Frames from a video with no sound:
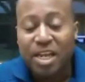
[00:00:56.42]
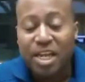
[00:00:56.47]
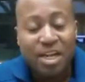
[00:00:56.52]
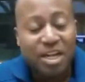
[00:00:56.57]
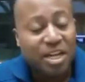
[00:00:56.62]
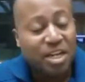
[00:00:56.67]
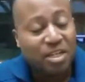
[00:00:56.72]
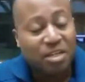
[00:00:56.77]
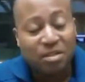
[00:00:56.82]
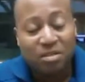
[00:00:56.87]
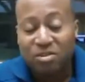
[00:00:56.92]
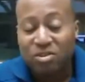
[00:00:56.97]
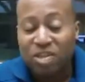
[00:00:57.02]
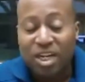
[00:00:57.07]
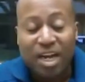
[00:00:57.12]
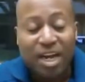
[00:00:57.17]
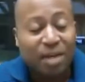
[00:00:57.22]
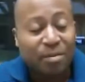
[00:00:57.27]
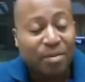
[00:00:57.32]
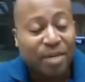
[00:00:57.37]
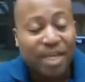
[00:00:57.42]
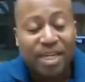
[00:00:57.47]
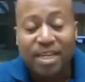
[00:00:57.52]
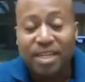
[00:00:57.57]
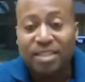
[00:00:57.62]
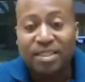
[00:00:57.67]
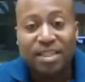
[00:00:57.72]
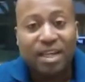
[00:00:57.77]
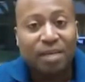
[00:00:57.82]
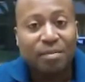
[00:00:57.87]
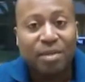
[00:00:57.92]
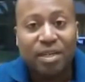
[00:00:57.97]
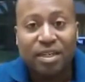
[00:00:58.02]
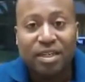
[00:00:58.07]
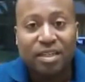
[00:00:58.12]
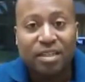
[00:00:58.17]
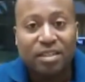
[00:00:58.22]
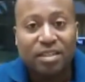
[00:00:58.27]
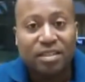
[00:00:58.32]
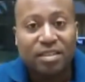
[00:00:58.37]
Any job, any assignment
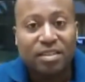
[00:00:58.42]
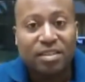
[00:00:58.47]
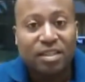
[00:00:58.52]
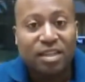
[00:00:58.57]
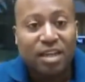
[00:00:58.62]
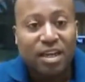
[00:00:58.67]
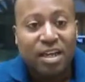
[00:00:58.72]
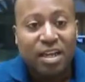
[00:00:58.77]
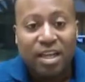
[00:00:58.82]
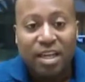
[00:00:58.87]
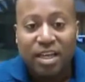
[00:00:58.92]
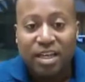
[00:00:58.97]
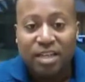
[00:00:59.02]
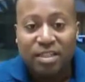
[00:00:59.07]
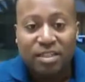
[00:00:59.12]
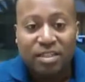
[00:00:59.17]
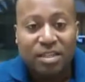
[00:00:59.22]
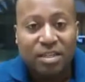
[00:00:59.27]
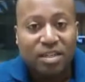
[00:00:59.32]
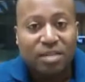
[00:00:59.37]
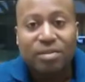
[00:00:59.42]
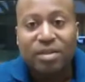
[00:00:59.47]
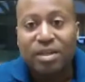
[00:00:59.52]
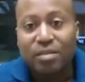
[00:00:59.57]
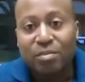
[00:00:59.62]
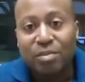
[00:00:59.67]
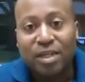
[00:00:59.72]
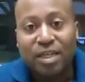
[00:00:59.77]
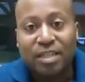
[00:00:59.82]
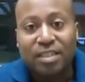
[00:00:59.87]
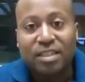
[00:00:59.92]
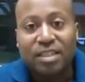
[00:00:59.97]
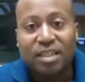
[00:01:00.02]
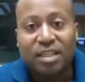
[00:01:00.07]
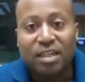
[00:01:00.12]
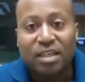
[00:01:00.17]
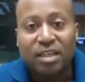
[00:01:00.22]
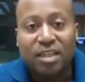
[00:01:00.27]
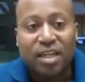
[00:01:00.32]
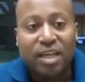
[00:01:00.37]
is is going to be a
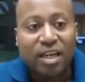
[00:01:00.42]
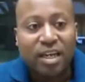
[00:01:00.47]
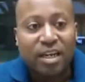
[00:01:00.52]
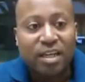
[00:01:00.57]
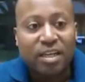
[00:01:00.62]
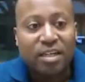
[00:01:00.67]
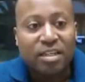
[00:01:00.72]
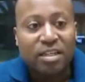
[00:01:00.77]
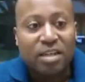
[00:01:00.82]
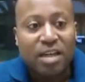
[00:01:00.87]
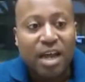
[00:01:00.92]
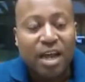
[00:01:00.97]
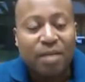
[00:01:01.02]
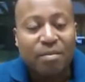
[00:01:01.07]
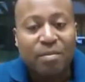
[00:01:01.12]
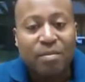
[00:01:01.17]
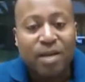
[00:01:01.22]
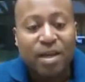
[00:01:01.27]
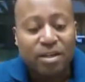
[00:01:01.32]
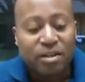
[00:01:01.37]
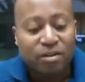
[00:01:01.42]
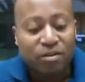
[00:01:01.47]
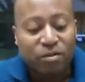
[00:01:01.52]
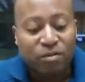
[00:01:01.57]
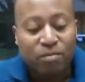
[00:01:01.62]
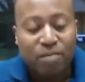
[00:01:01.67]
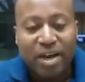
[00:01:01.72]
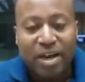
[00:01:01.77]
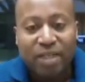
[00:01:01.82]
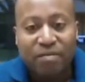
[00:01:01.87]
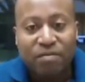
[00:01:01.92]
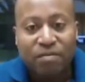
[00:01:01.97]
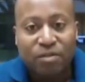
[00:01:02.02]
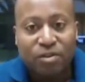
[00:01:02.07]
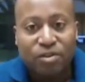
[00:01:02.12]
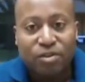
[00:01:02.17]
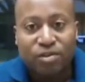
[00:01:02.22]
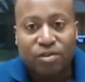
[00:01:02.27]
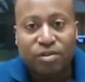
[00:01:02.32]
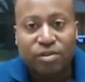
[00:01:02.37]
blessing. And I'm, you know, with my
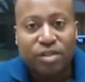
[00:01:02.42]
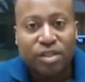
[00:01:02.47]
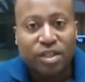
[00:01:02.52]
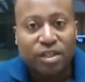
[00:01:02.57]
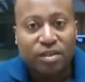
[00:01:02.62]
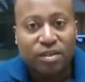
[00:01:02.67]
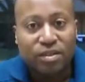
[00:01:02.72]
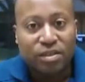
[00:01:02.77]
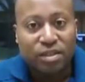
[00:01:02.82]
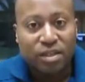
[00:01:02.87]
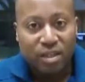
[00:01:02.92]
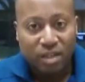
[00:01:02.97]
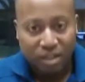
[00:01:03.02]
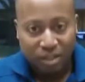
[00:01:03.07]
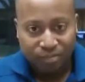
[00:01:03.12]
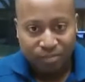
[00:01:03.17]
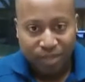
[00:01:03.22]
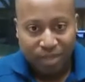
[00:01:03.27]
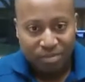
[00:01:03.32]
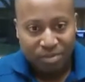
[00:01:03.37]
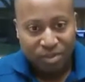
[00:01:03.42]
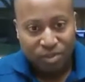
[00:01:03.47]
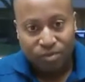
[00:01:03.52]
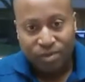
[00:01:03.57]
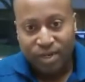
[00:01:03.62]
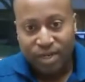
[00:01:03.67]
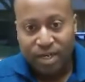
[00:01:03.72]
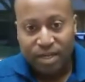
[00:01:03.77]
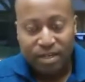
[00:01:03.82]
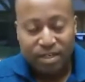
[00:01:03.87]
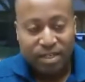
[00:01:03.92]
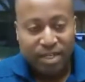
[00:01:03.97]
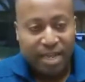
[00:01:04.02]
versatile skills, I'm just ready to